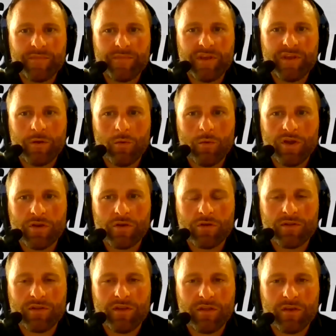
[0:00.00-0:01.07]
you know, when you're
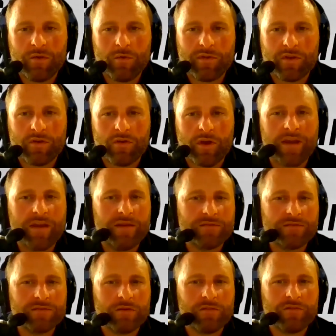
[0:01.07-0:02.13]
dealing with accredited
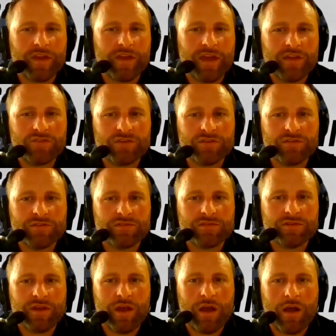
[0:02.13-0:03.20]
certifications,
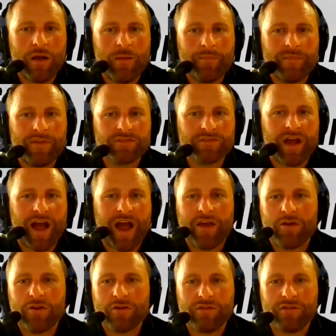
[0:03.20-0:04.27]
um, there's a
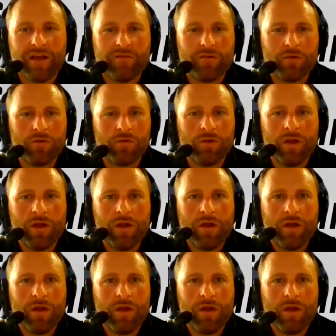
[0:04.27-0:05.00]
higher level